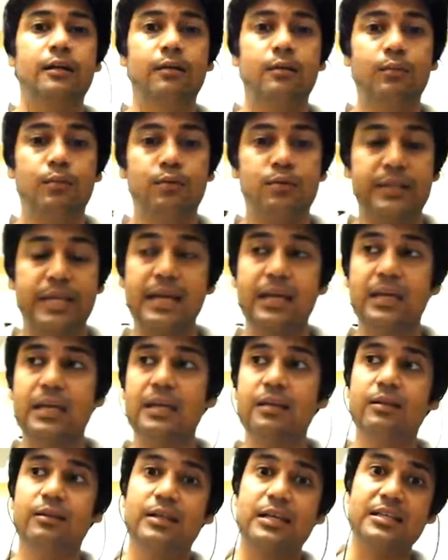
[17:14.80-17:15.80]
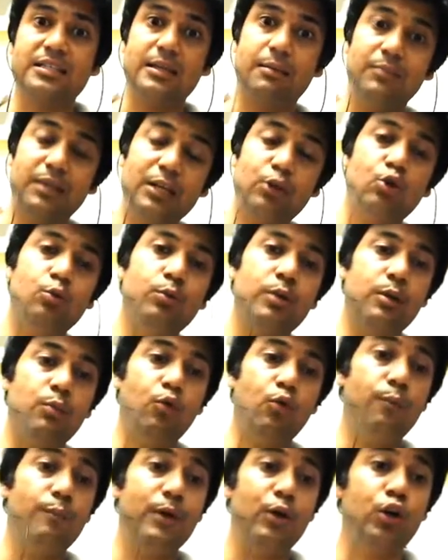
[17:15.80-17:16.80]
think there's something to be removed
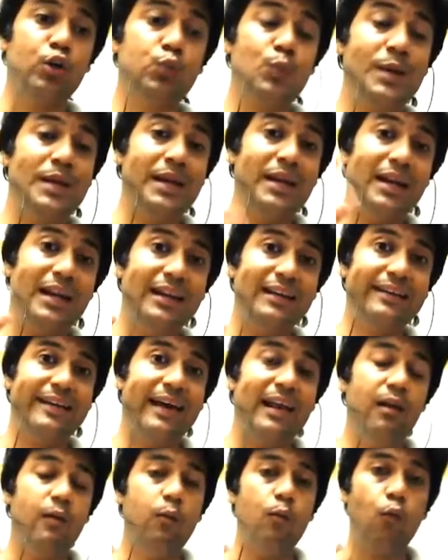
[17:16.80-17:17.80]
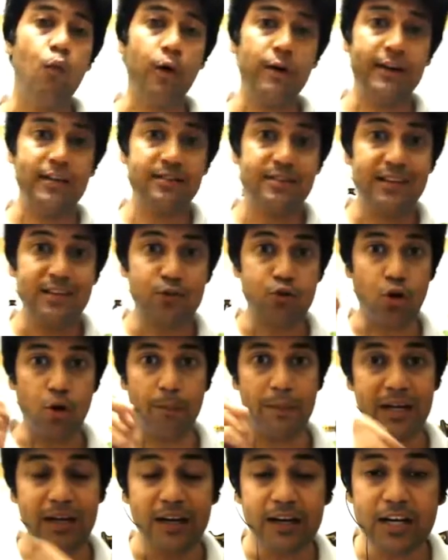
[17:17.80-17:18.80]
because we didn't tell what is a stopping
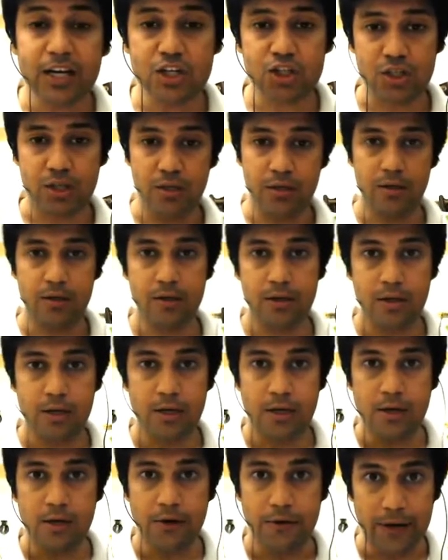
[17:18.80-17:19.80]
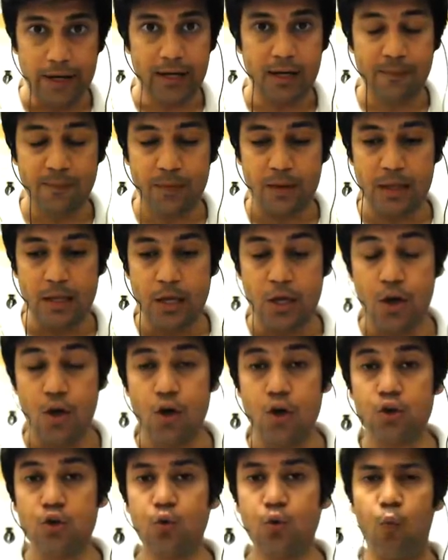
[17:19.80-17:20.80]
condition, right?
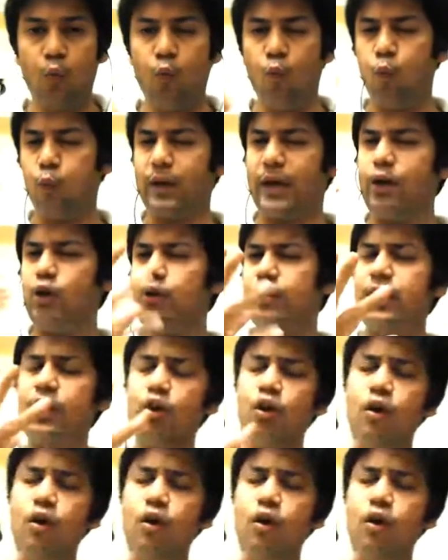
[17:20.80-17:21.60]
So can you think of